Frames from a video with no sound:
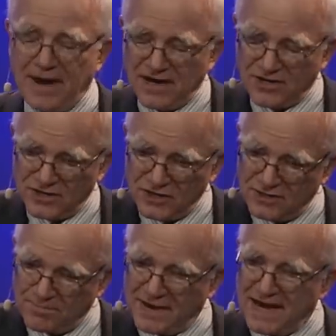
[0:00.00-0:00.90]
may
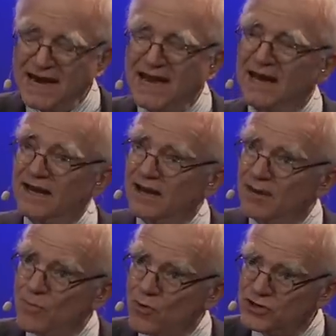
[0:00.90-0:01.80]
just be a
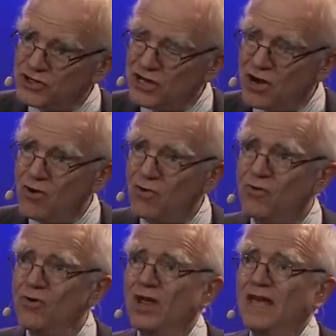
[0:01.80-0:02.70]
little more
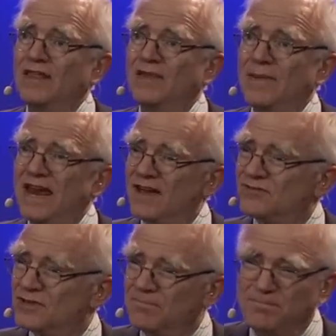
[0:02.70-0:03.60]
slow. They may have
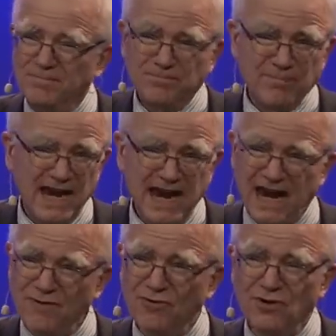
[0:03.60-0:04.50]
some
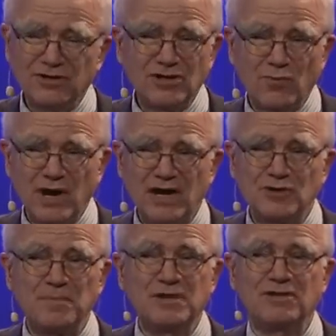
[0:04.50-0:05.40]
behavioral
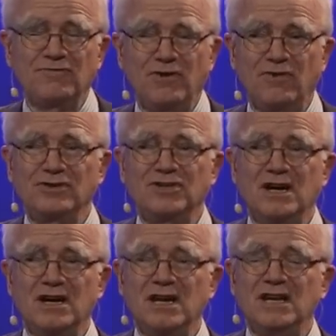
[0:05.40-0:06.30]
derangements of various
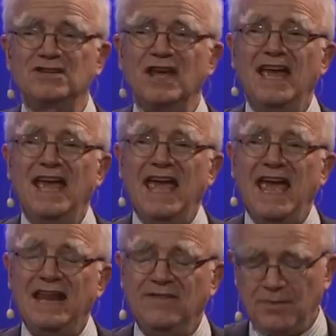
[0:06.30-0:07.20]
kinds,
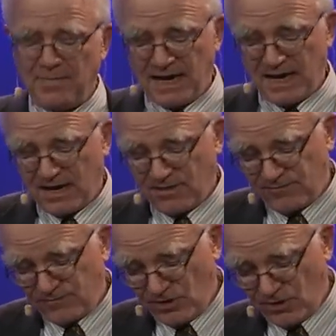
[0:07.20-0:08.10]
and they may have,